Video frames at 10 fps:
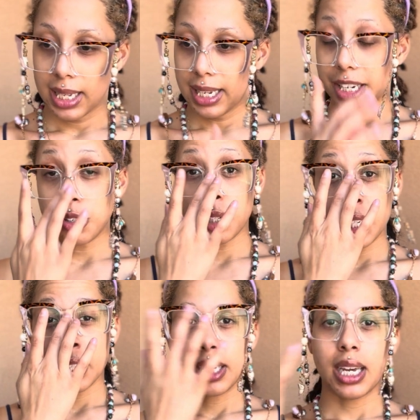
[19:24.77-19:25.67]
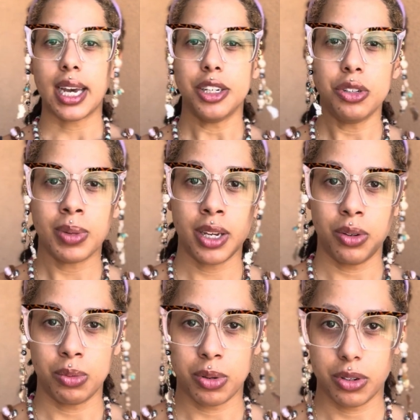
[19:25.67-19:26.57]
Interestingly, I do my
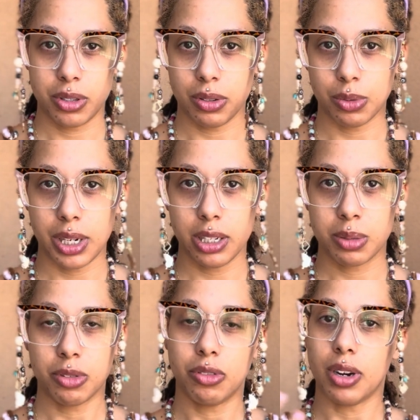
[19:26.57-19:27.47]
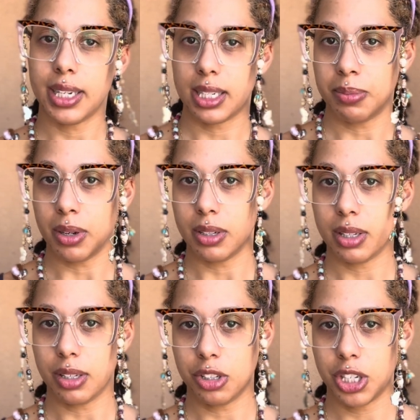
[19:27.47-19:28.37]
own personal readings before I step onto
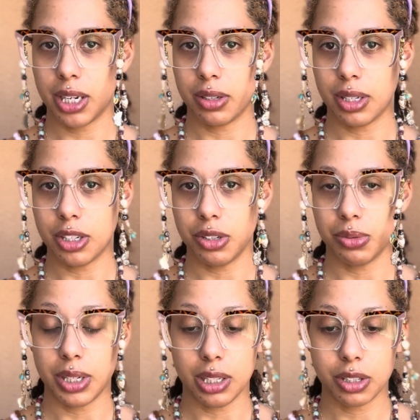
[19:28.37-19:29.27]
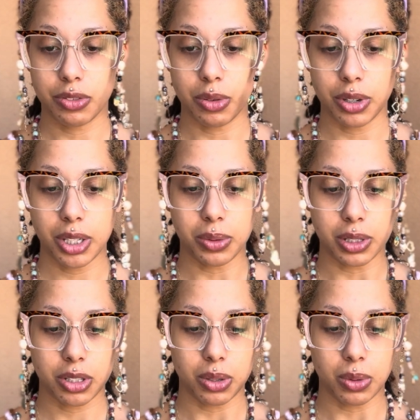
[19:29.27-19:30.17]
this channel and do readings for you,
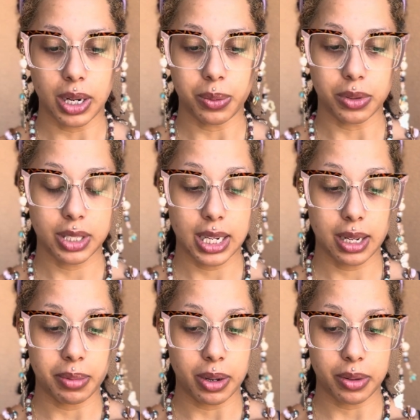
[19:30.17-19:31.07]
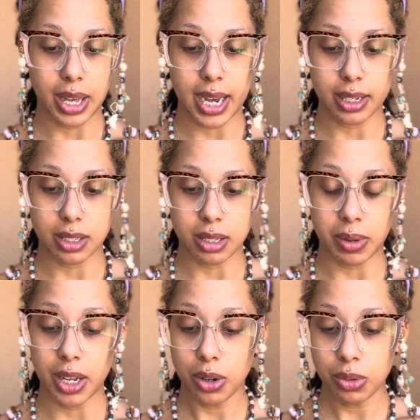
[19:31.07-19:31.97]
and so what I will say about that is, in
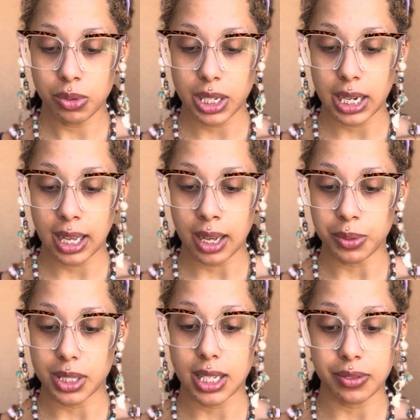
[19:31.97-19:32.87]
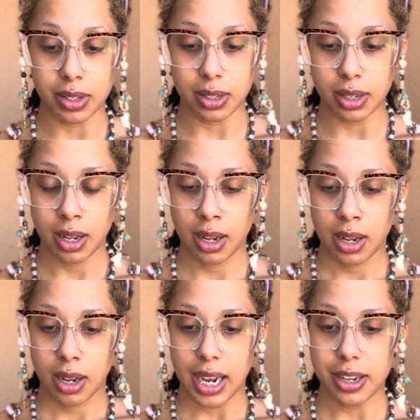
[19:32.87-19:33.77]
my own reading, I was given
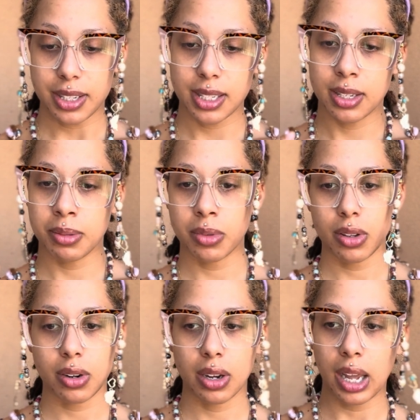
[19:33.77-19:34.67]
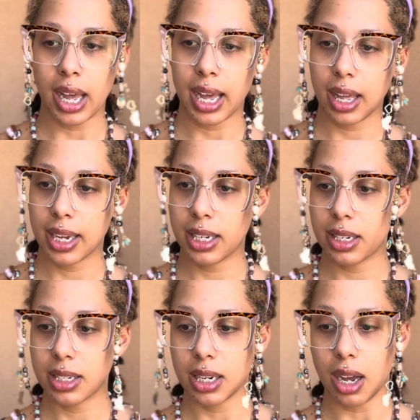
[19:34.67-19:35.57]
a similar
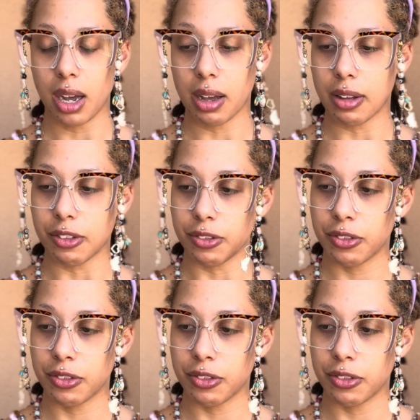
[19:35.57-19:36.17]
kind of